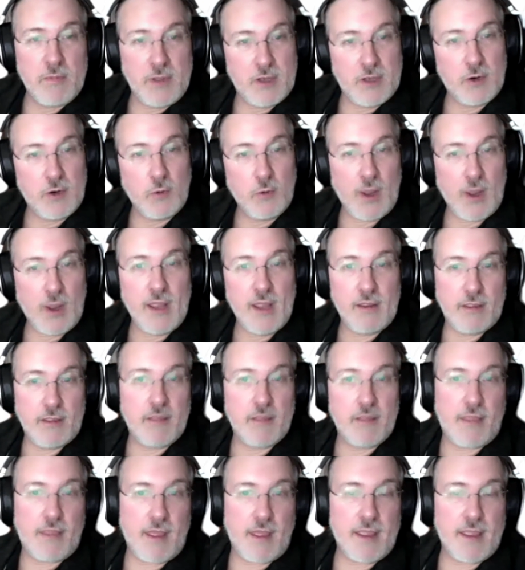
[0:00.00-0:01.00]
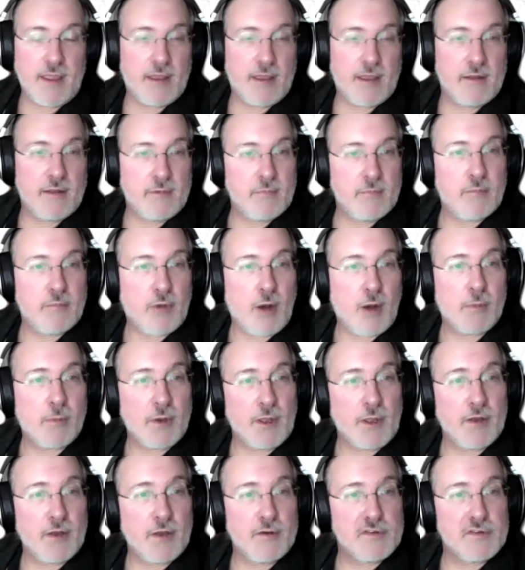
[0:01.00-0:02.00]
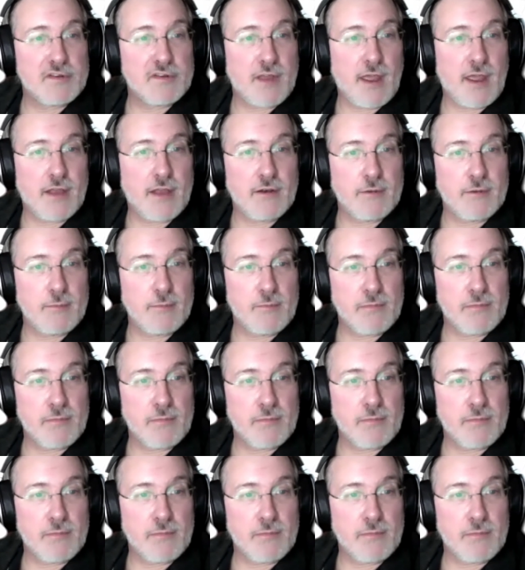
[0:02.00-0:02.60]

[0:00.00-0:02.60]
in a way that they can properly understand.